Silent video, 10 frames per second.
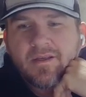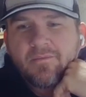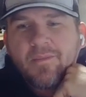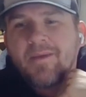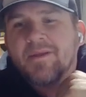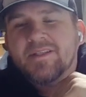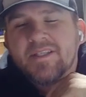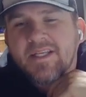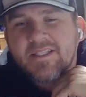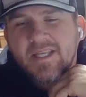Maybe it's
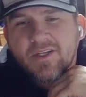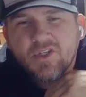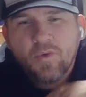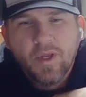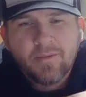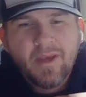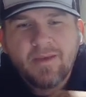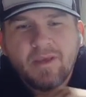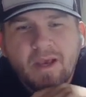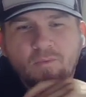16 to 20.
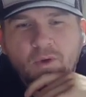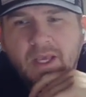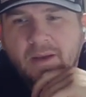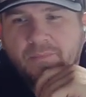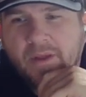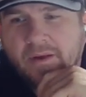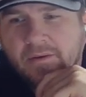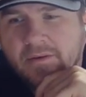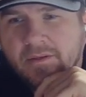Maybe I'm way up there.